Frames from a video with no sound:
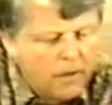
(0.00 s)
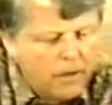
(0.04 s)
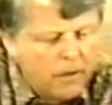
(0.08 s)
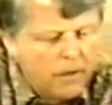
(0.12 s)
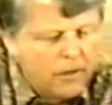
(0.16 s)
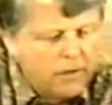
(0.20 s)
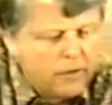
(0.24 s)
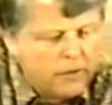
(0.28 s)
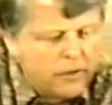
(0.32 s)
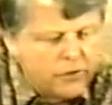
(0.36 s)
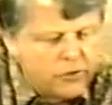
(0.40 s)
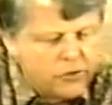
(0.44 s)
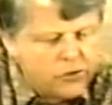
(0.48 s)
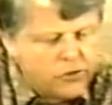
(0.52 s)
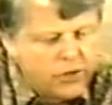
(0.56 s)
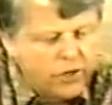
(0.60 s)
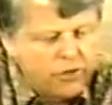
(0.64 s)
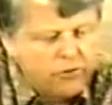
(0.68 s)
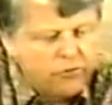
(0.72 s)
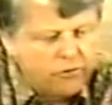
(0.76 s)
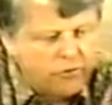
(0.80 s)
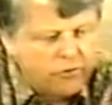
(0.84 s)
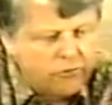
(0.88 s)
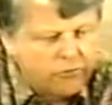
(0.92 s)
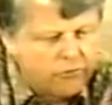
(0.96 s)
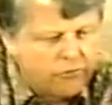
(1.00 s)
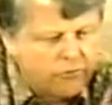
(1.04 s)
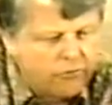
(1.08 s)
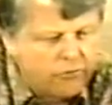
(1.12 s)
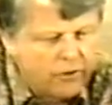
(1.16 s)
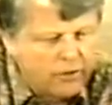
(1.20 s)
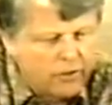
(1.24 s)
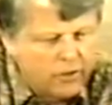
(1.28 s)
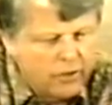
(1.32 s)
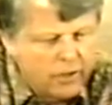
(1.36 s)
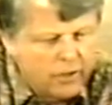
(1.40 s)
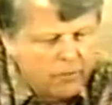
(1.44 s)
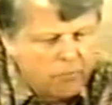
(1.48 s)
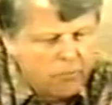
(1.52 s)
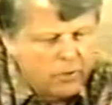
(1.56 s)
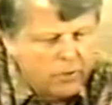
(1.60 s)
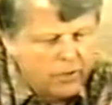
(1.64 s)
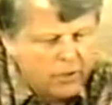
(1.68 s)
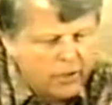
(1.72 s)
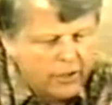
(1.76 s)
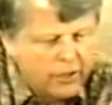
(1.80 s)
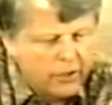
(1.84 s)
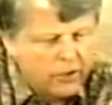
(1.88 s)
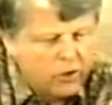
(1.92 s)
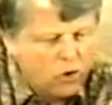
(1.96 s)
that Jesus
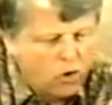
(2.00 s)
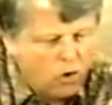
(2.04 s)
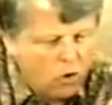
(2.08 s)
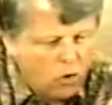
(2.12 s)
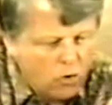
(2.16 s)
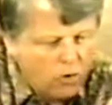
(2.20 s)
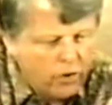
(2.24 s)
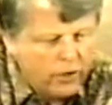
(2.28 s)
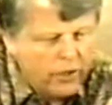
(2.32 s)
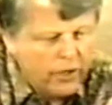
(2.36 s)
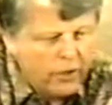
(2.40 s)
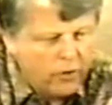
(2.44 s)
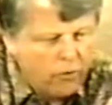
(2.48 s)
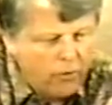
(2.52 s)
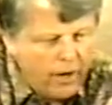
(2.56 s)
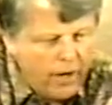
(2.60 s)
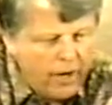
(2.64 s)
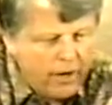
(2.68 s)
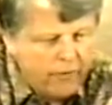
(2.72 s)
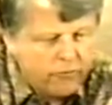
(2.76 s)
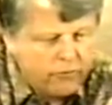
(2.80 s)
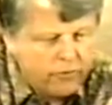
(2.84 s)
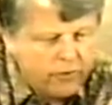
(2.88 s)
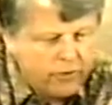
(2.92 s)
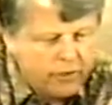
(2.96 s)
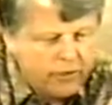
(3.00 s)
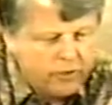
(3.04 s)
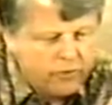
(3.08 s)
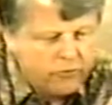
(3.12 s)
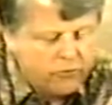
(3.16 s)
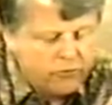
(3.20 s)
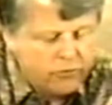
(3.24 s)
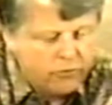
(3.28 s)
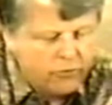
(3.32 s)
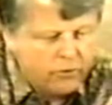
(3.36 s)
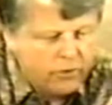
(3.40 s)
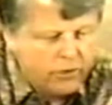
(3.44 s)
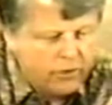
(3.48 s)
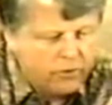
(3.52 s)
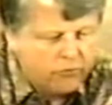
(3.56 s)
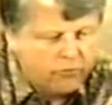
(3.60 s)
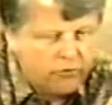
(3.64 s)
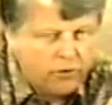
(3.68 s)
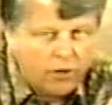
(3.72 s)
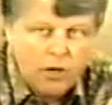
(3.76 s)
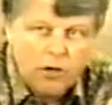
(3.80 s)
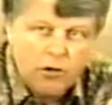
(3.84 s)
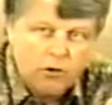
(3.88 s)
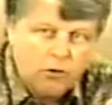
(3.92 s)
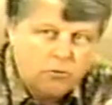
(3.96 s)
deliberately choreographed into his
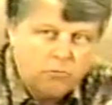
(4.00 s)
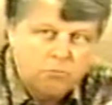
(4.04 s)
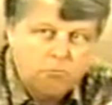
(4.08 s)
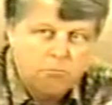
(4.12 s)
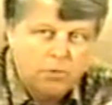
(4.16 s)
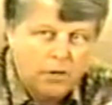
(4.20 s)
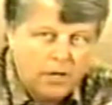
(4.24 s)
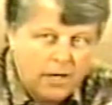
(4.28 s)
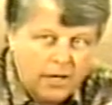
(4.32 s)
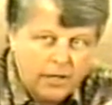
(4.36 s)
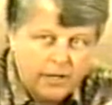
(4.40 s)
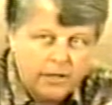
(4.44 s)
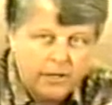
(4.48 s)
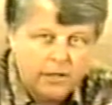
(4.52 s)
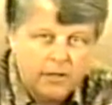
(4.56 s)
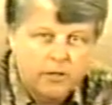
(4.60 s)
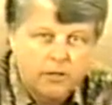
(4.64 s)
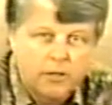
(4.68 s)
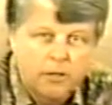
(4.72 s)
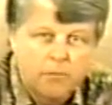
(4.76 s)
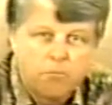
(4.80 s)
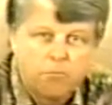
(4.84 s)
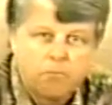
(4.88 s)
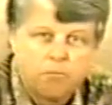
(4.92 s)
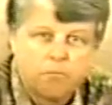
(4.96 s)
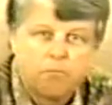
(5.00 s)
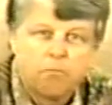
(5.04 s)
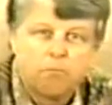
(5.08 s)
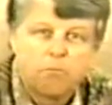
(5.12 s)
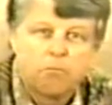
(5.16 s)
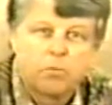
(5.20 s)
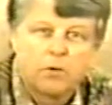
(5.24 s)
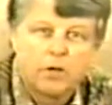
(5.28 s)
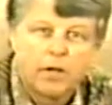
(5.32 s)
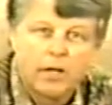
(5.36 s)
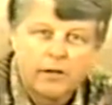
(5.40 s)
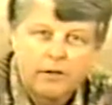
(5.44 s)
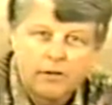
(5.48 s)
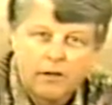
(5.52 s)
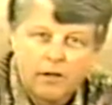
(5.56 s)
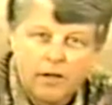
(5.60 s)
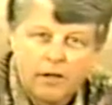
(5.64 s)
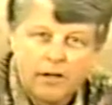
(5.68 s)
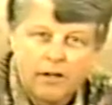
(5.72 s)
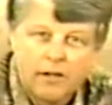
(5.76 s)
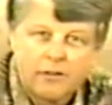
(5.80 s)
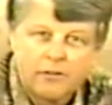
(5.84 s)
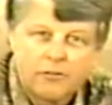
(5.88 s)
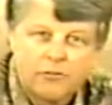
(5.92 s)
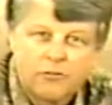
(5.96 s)
own body the
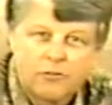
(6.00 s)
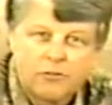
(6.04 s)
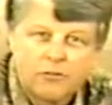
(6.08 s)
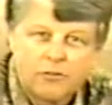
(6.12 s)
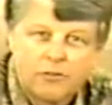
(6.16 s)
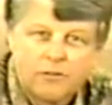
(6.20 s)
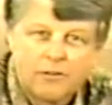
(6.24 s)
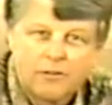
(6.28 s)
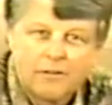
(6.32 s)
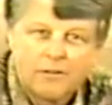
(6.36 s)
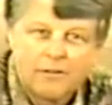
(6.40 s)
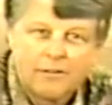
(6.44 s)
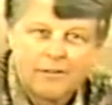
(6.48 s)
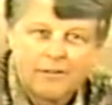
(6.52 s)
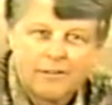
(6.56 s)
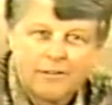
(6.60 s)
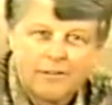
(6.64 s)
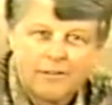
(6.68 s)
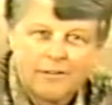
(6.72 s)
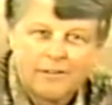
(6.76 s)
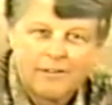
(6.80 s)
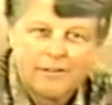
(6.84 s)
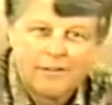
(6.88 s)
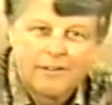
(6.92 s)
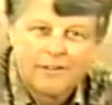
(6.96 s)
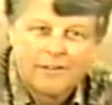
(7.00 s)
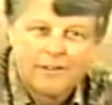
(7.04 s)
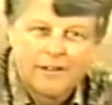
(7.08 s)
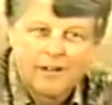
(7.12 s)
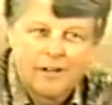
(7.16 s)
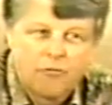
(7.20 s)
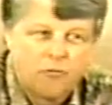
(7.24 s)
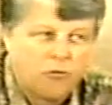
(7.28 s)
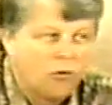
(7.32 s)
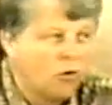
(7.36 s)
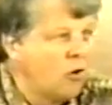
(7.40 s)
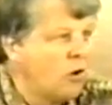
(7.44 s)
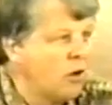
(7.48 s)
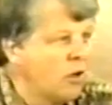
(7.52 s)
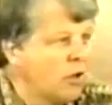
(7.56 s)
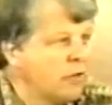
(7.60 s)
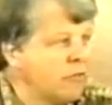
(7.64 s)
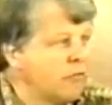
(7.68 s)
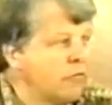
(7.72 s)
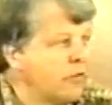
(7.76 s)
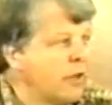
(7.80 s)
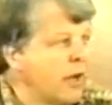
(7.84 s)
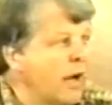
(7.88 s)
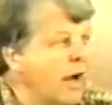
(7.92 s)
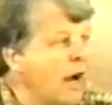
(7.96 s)
bloodlines of all
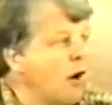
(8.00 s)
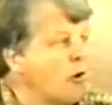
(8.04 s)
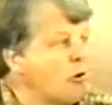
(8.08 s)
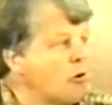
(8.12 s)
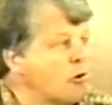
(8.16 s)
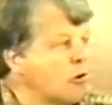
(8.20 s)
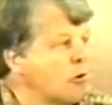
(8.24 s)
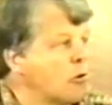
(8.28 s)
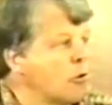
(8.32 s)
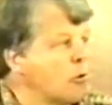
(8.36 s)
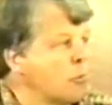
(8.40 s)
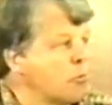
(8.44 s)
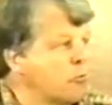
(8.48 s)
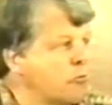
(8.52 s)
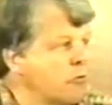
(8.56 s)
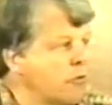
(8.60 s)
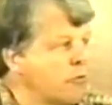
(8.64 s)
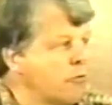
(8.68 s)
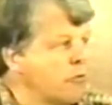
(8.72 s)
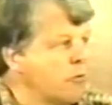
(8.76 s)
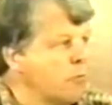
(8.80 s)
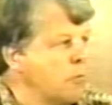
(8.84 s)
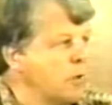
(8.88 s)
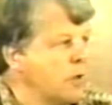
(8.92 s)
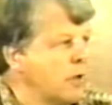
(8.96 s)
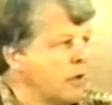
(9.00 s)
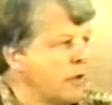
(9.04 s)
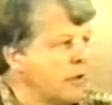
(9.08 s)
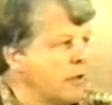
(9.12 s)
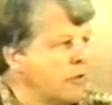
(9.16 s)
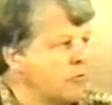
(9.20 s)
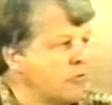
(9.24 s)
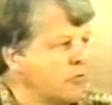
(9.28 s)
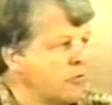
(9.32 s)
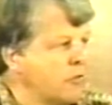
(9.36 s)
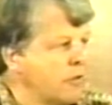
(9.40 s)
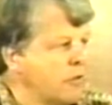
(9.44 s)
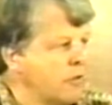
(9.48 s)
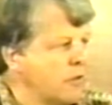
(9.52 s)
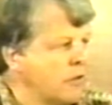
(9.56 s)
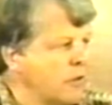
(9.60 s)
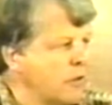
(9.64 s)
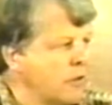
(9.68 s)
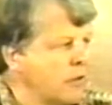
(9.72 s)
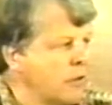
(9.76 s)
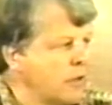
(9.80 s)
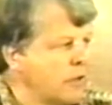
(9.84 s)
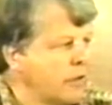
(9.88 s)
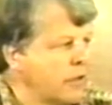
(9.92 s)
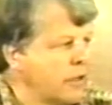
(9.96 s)
of the outgroups of the Middle East.
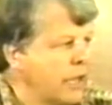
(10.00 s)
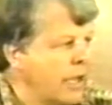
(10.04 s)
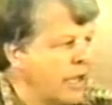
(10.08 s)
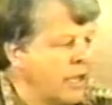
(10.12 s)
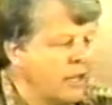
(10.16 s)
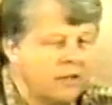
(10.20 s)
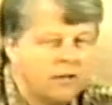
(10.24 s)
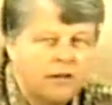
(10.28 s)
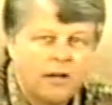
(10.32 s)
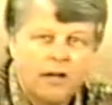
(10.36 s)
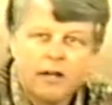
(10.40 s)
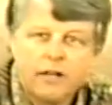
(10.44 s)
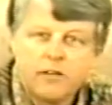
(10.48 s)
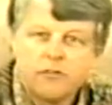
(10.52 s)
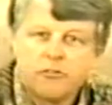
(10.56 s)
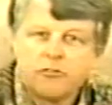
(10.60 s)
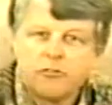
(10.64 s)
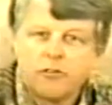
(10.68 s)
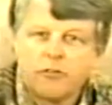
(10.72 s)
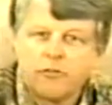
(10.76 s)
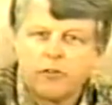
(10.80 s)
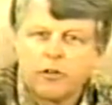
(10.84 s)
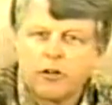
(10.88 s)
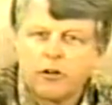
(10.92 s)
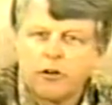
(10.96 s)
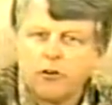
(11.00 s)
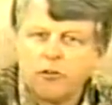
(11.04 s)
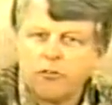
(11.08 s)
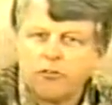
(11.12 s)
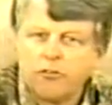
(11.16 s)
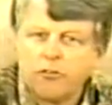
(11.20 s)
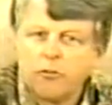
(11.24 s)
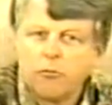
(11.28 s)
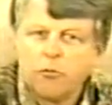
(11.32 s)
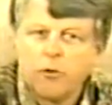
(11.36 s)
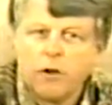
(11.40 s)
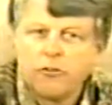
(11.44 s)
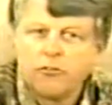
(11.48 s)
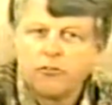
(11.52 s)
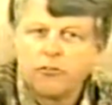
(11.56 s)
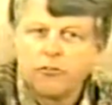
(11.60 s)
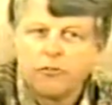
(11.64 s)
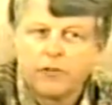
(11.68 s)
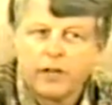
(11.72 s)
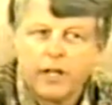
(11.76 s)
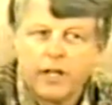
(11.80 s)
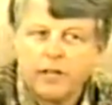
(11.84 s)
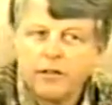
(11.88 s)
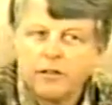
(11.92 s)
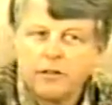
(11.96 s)
Canaanites, of the cursed race of
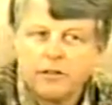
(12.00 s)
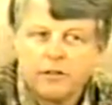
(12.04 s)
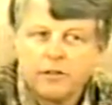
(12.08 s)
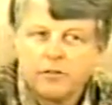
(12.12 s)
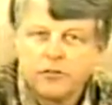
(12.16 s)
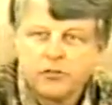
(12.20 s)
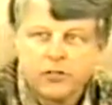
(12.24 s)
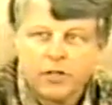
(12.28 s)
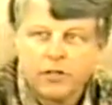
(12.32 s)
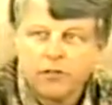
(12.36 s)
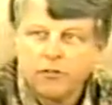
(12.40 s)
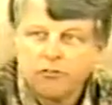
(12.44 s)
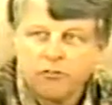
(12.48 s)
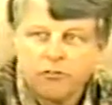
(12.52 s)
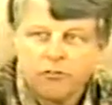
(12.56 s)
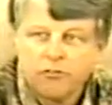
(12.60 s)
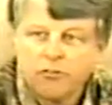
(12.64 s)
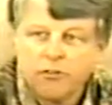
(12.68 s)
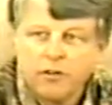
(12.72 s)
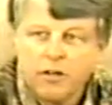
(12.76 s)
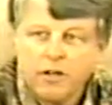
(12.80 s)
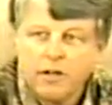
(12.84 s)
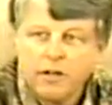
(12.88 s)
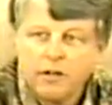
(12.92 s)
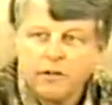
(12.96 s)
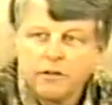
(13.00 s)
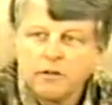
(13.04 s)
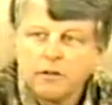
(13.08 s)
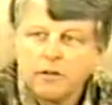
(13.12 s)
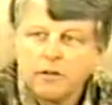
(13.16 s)
Canaan in Genesis 9.